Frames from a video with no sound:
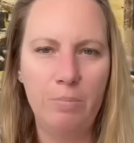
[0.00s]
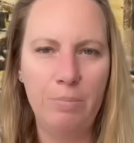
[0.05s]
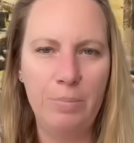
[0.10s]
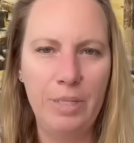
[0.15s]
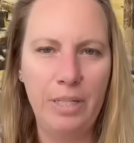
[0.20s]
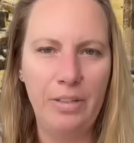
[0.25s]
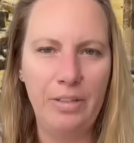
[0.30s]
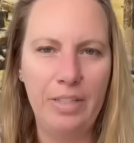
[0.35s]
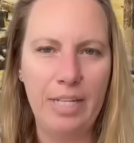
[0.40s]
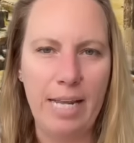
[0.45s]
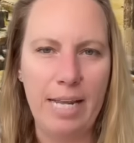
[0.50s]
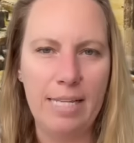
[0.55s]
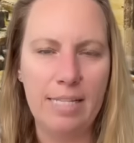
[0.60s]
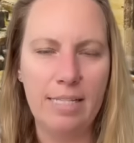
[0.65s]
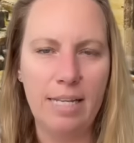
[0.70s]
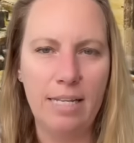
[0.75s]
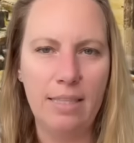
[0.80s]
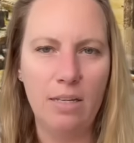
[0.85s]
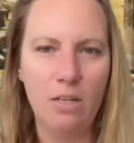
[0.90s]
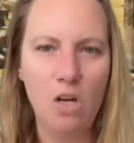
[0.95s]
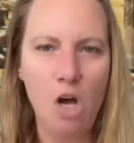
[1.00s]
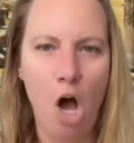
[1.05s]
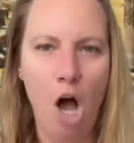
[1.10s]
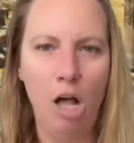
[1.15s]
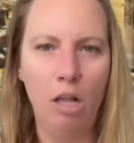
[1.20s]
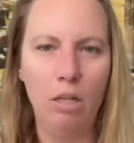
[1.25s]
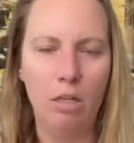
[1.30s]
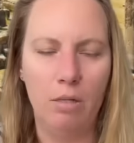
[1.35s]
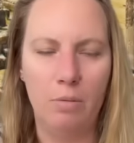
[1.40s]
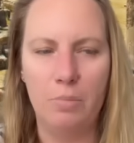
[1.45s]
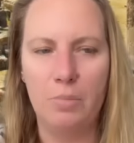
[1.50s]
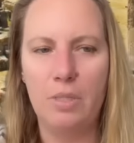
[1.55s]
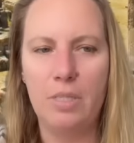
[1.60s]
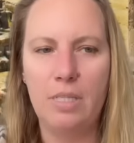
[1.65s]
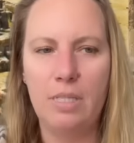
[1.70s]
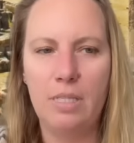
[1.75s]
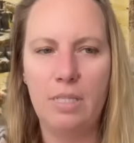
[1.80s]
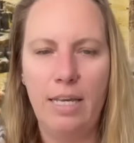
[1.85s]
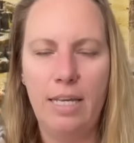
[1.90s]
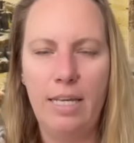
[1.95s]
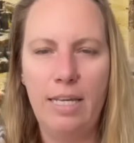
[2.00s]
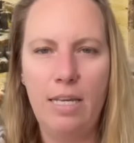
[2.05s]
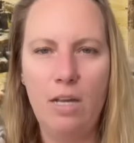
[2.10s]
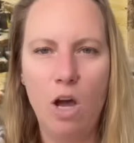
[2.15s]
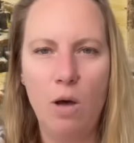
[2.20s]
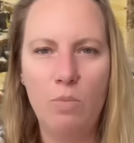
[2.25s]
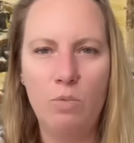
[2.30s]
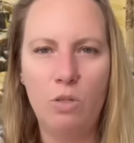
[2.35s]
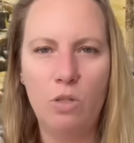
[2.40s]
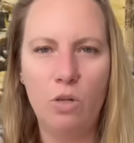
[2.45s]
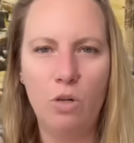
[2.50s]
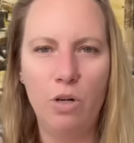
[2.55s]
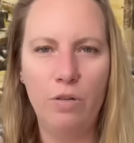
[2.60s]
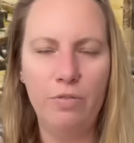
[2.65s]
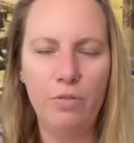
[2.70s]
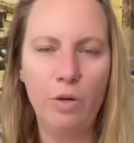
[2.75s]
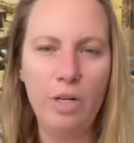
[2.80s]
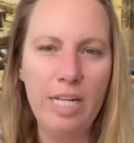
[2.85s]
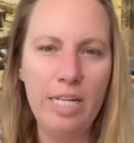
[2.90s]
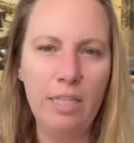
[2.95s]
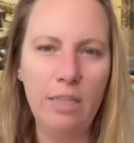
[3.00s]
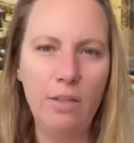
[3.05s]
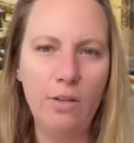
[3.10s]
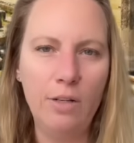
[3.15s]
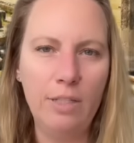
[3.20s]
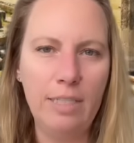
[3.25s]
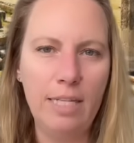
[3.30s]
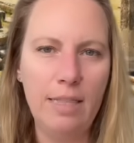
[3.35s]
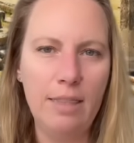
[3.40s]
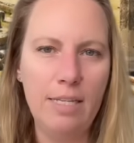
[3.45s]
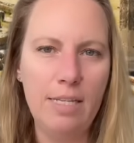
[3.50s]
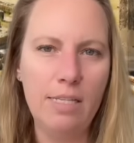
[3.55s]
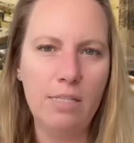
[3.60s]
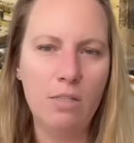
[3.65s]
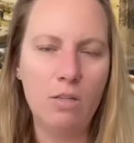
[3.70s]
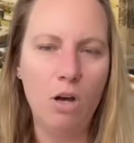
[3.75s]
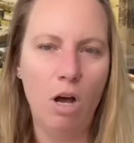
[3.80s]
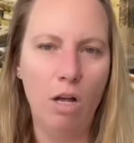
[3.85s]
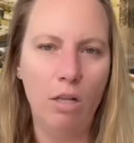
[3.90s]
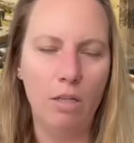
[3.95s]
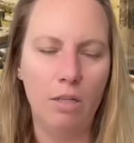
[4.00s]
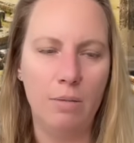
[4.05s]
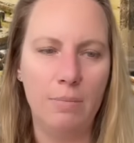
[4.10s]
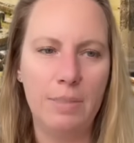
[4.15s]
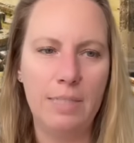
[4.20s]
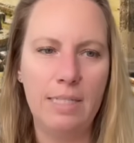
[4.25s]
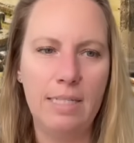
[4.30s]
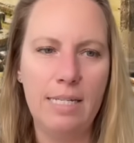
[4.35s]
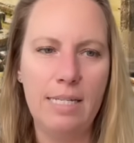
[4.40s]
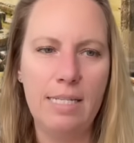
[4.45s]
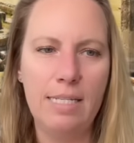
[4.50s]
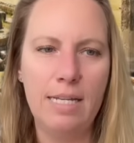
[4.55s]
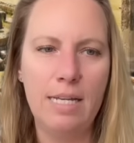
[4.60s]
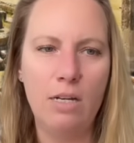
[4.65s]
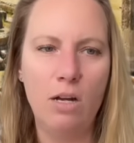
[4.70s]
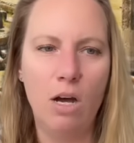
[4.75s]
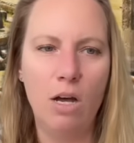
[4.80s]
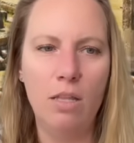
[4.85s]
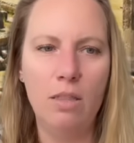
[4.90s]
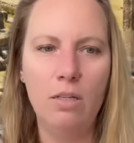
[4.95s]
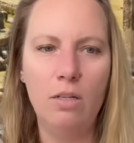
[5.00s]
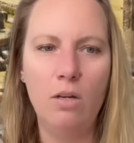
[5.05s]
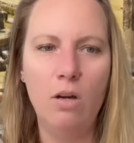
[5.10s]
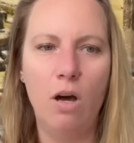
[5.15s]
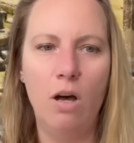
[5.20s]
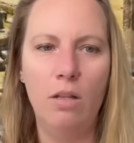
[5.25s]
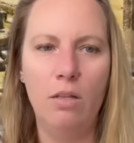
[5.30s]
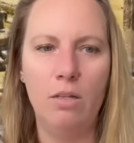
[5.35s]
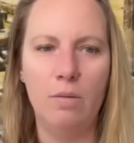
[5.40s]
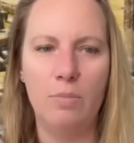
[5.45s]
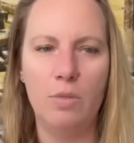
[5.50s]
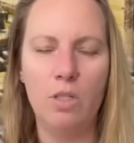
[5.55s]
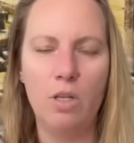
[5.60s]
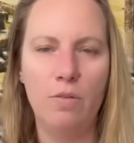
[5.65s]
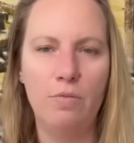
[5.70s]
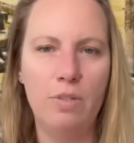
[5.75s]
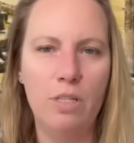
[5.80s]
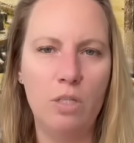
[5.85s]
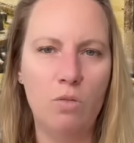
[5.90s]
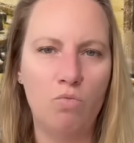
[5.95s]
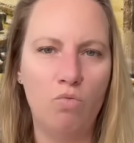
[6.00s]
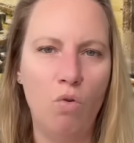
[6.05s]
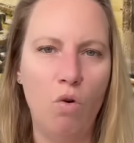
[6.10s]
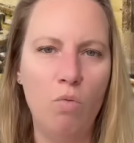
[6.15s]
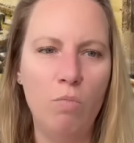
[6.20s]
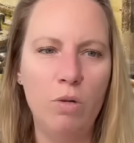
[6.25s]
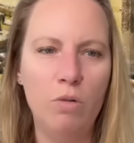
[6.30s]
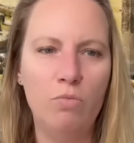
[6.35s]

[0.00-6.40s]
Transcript: buildings, like the columns, he observed, or he looked at these columns, and he said on the columns of this Roman